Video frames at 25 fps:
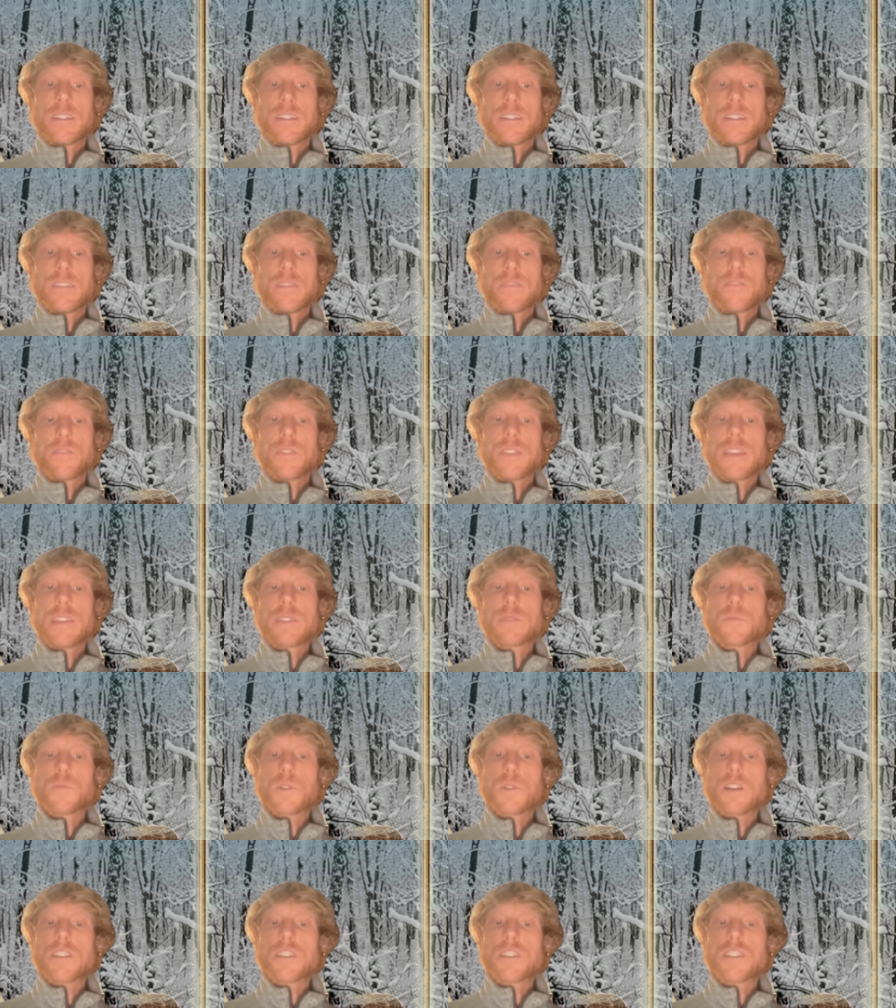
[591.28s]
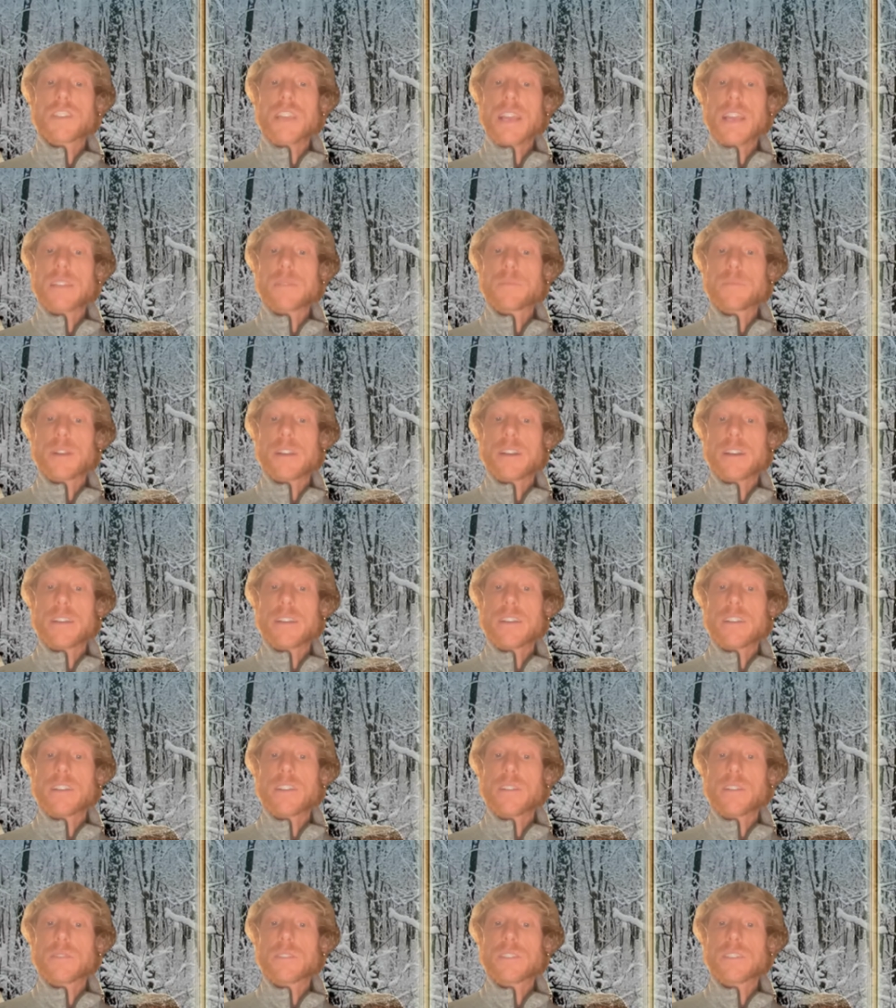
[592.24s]
Through these words, Shakespeare
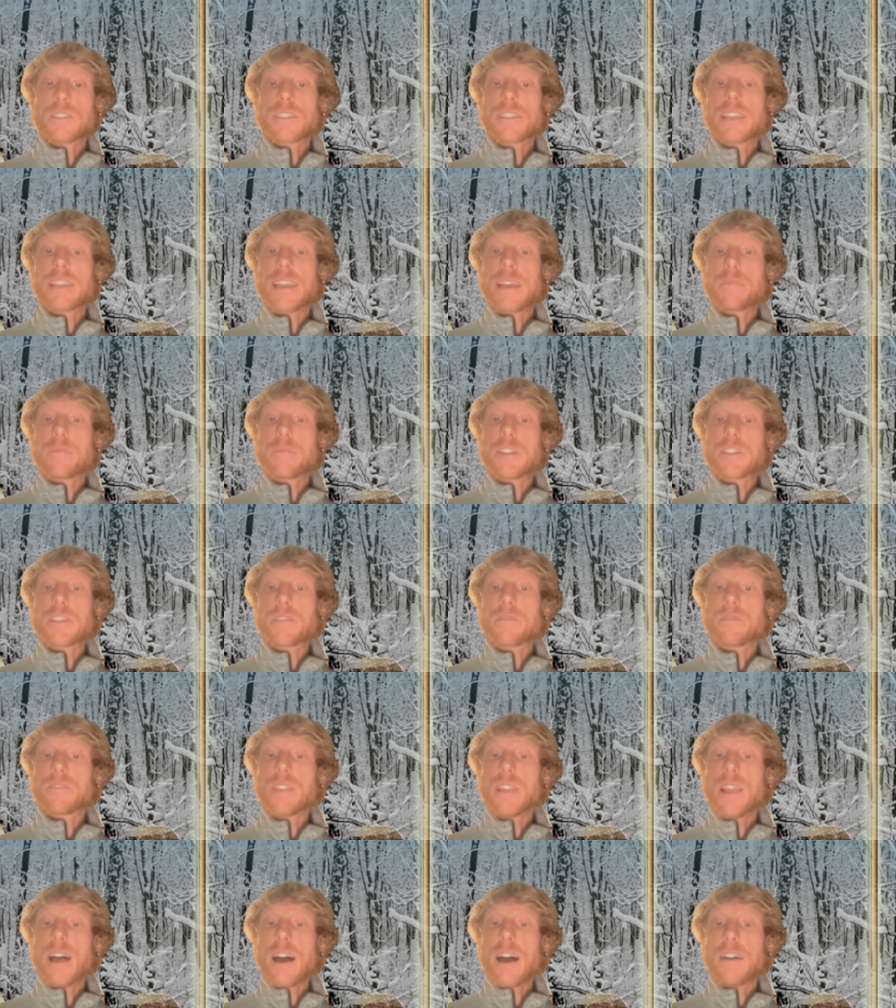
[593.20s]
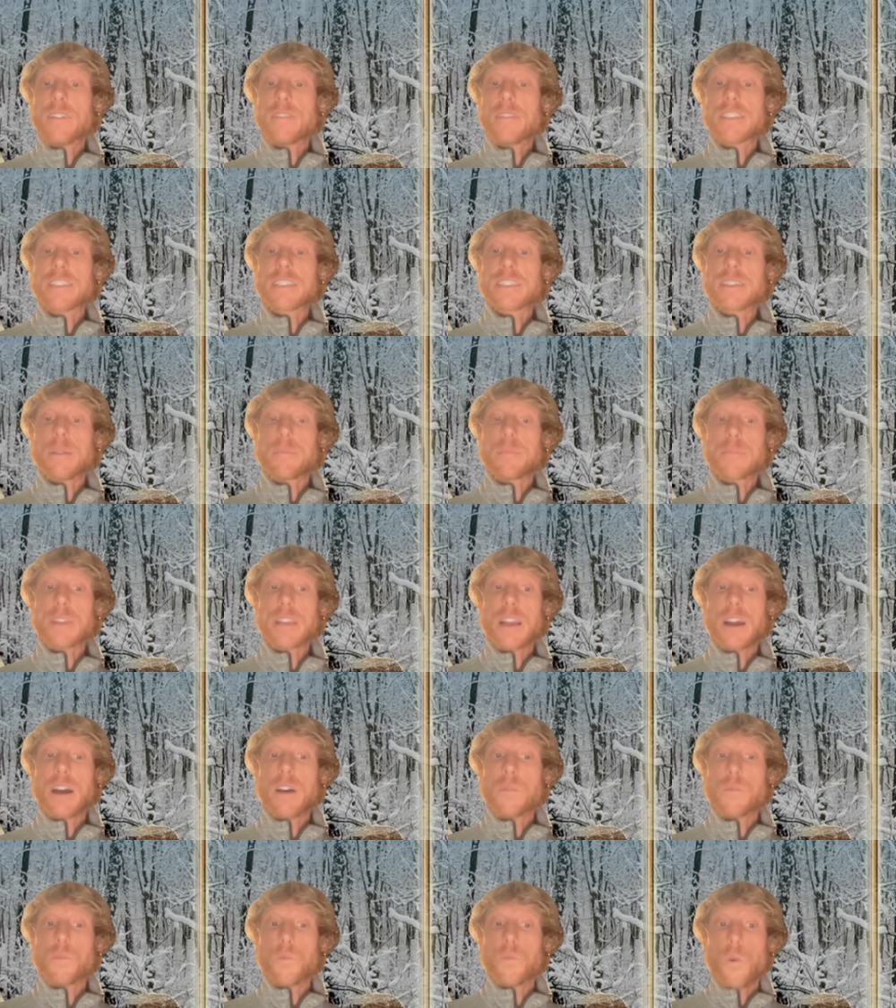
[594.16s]
introduces the image of love as something
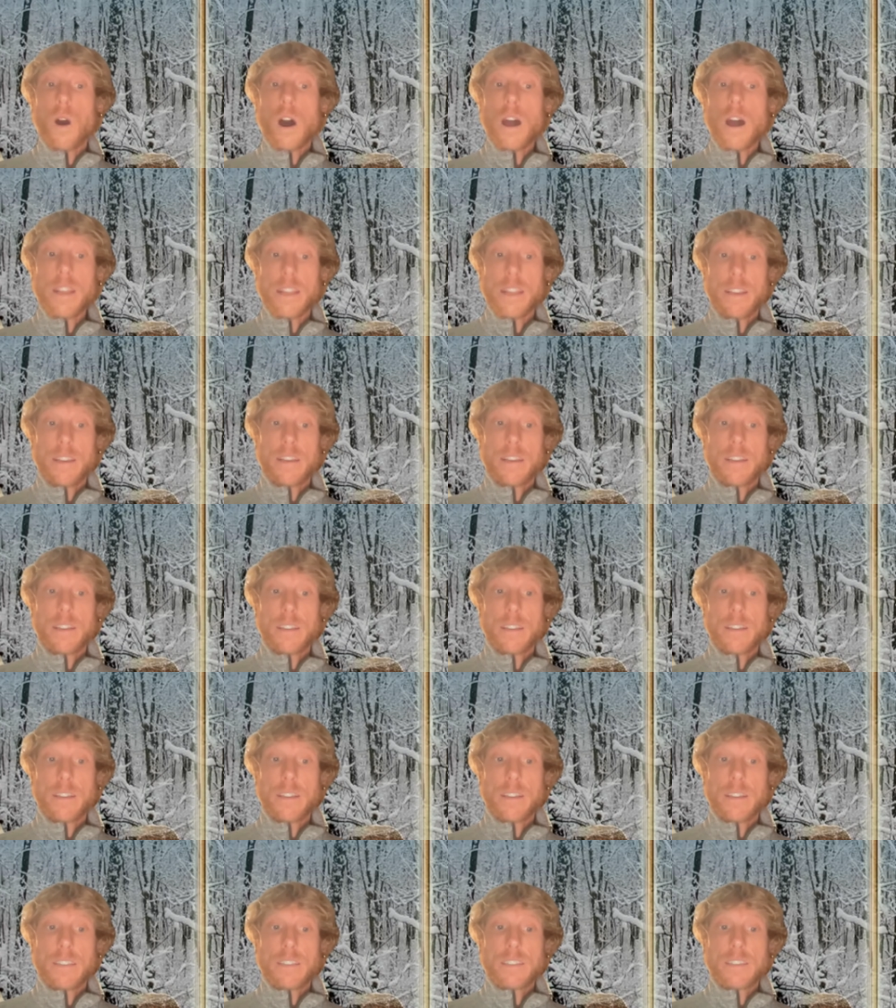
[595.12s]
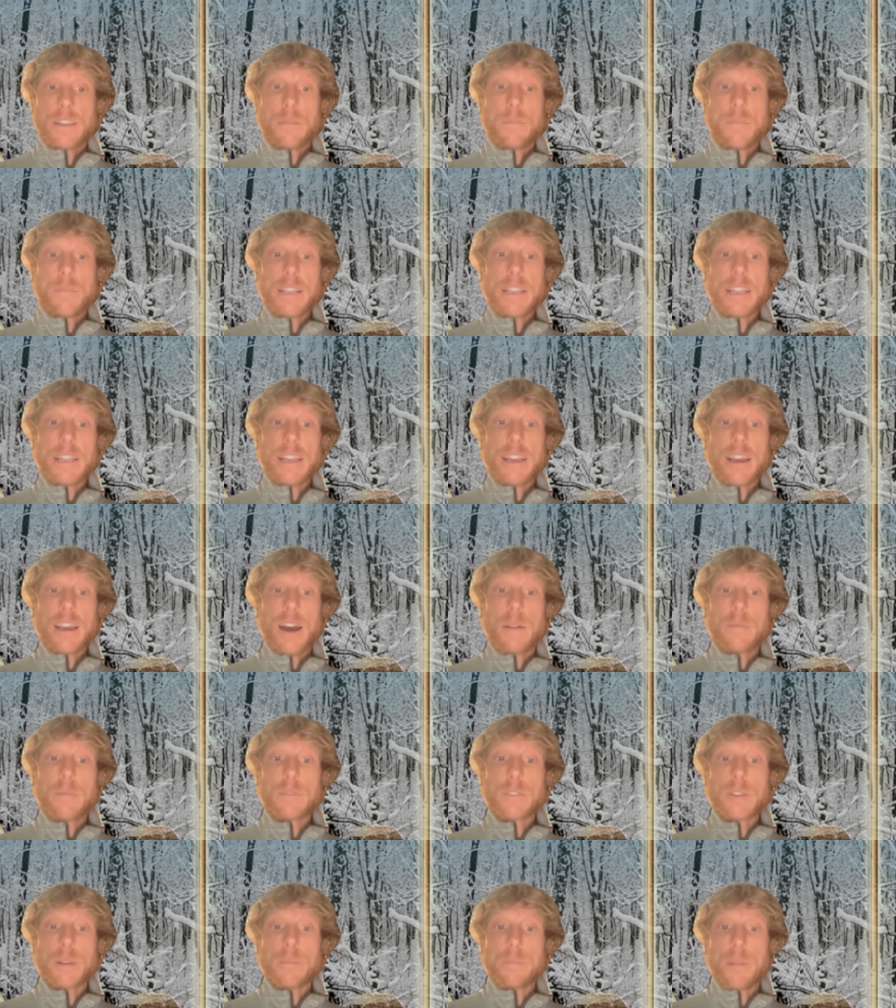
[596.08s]
unwanted, something that
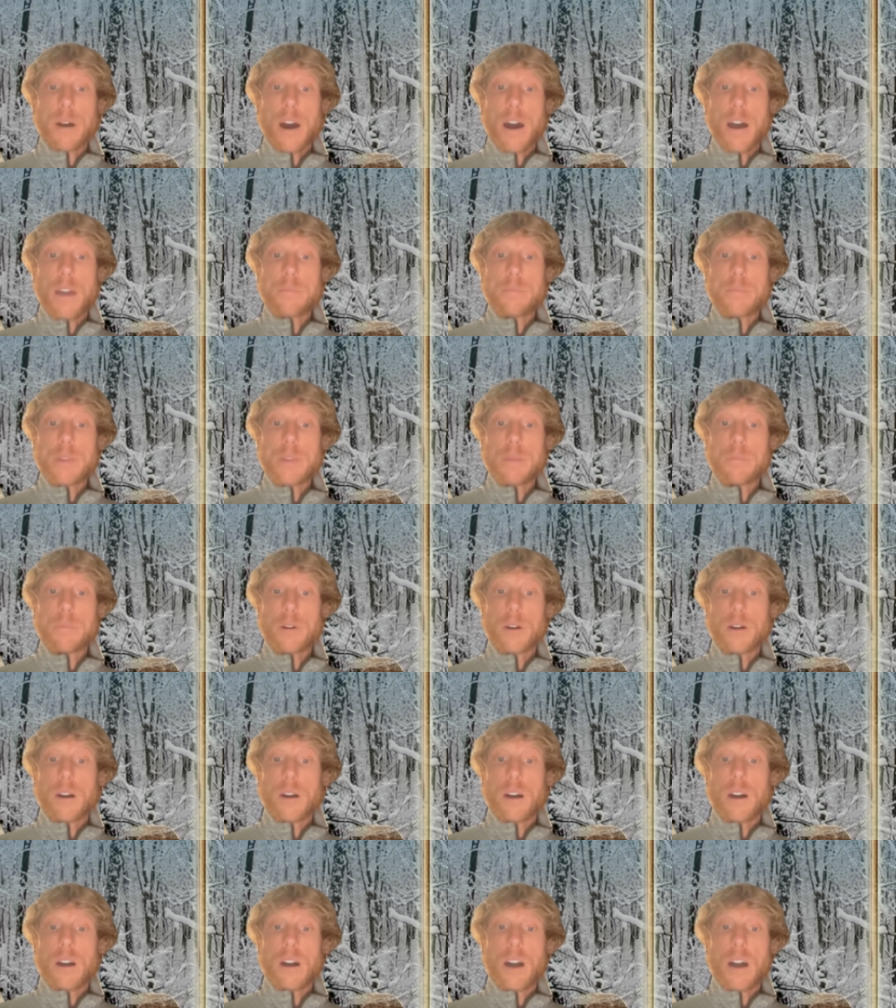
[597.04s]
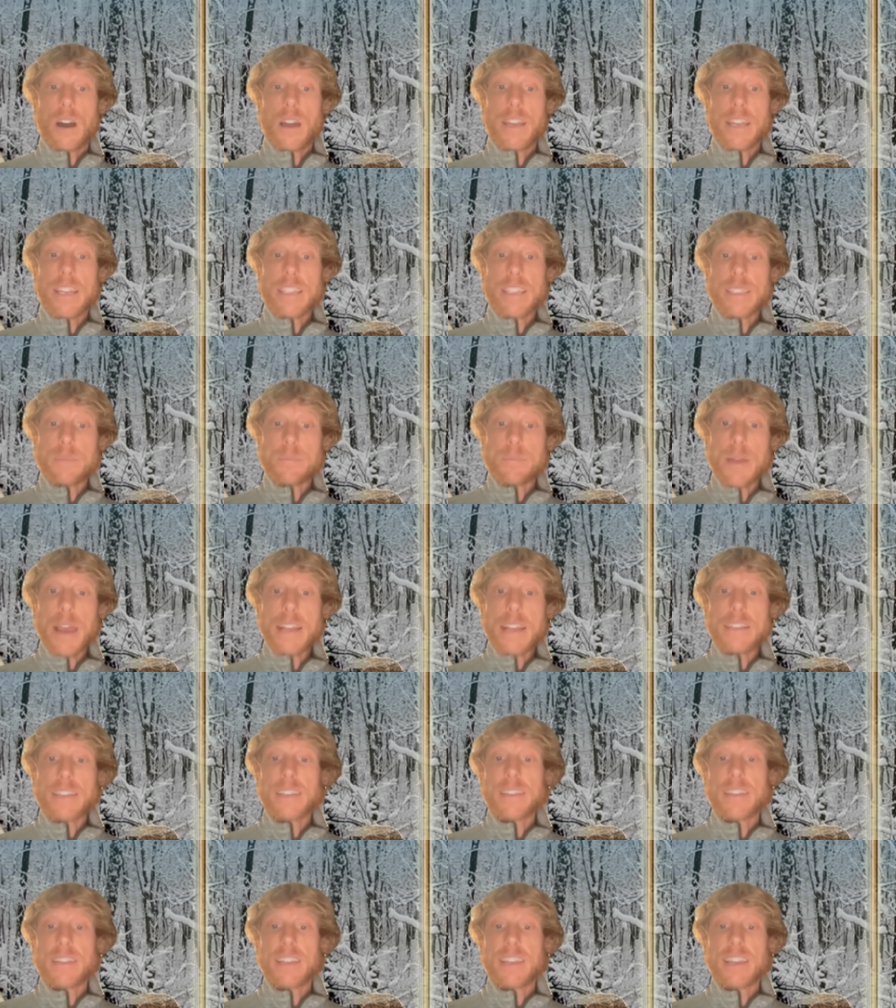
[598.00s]
comes upon people
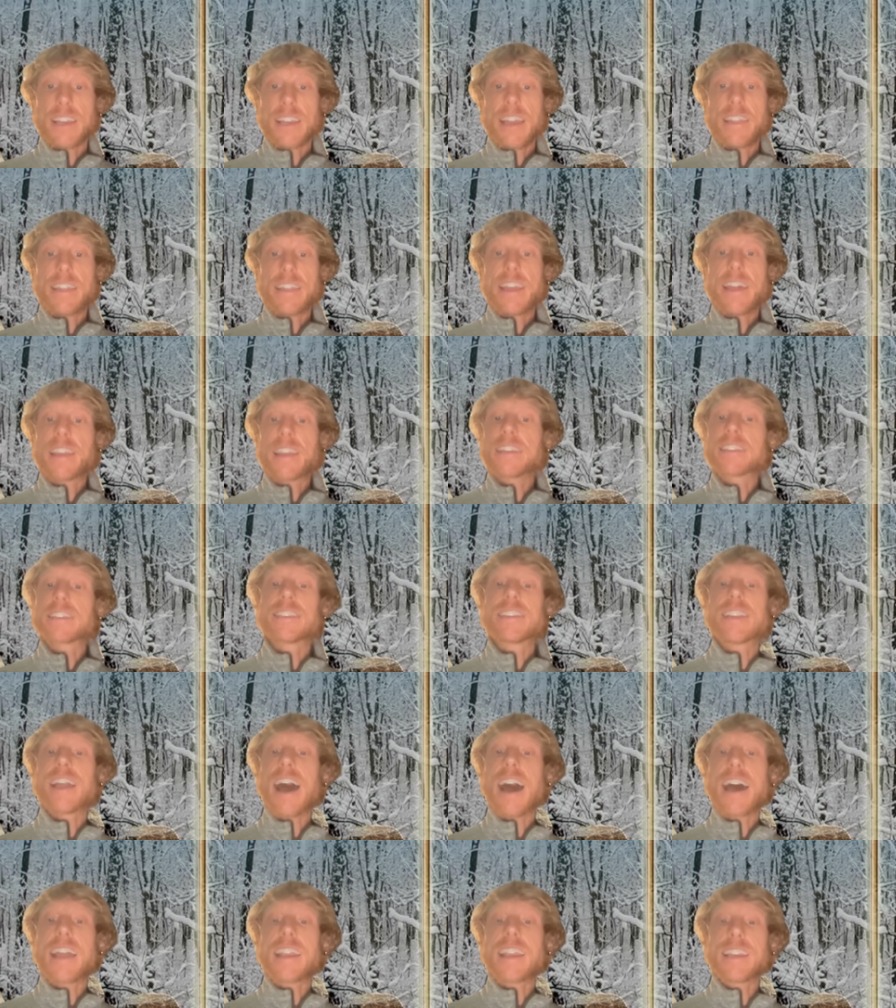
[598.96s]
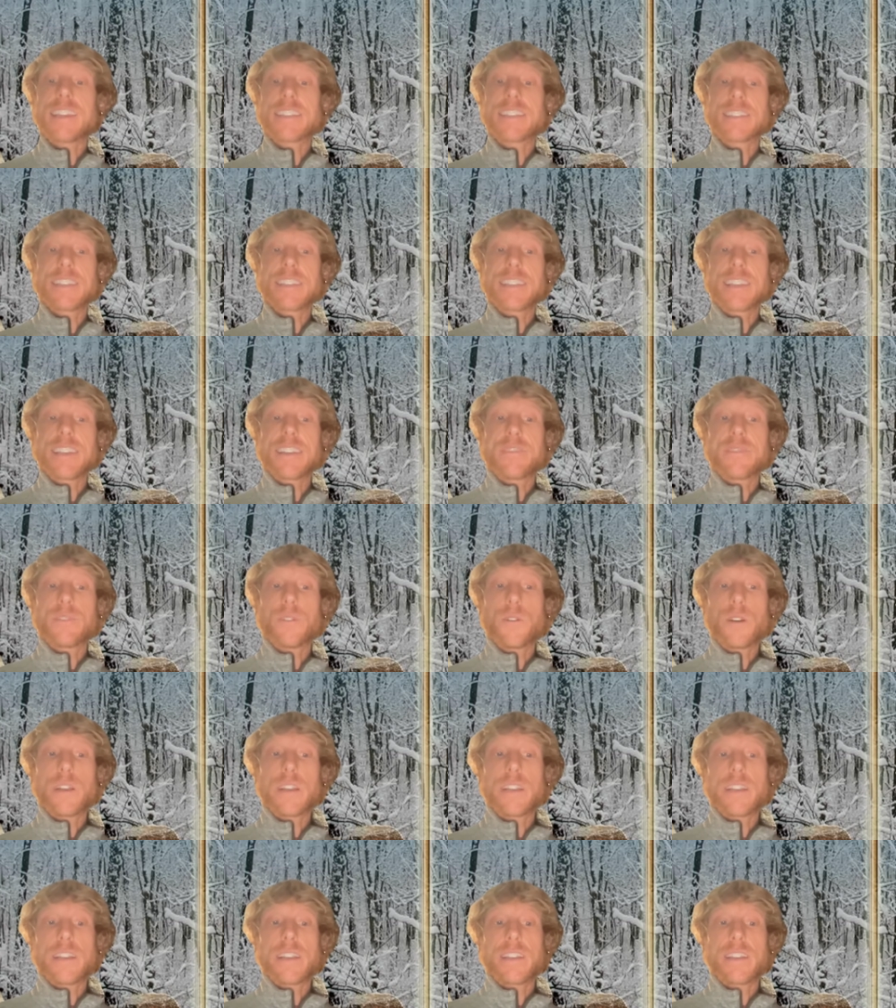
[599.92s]
unexpectedly and that is not easily
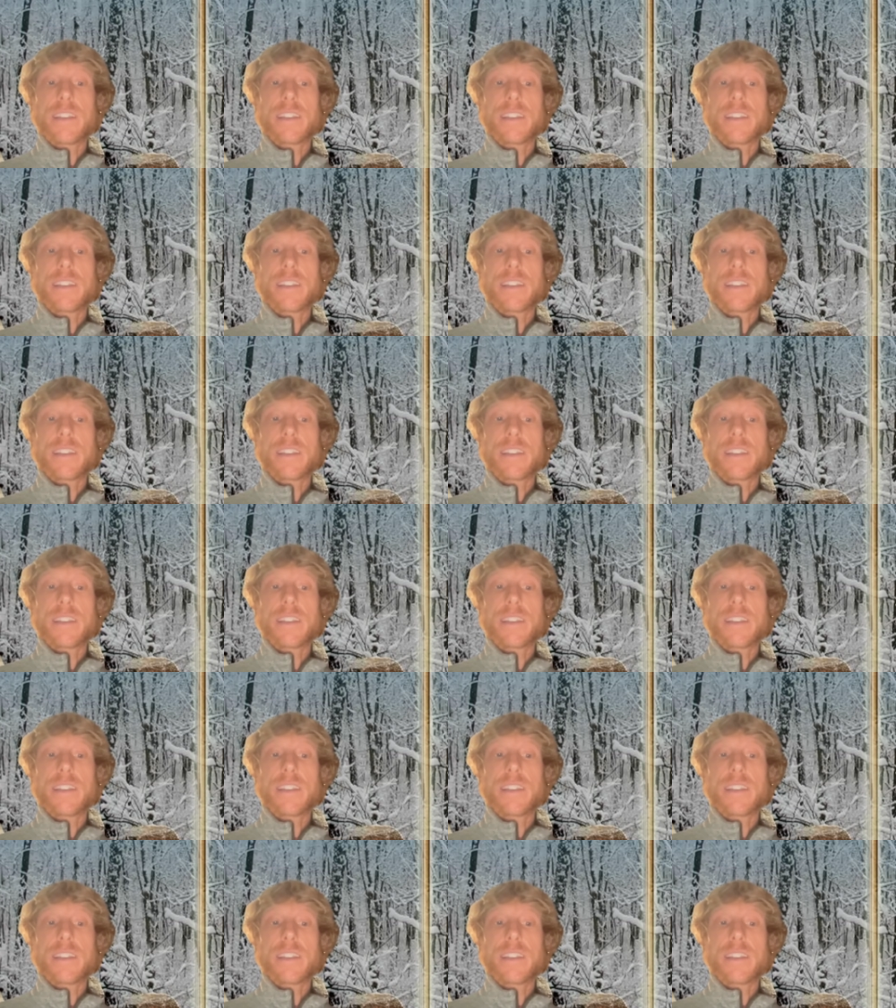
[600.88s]
avoided.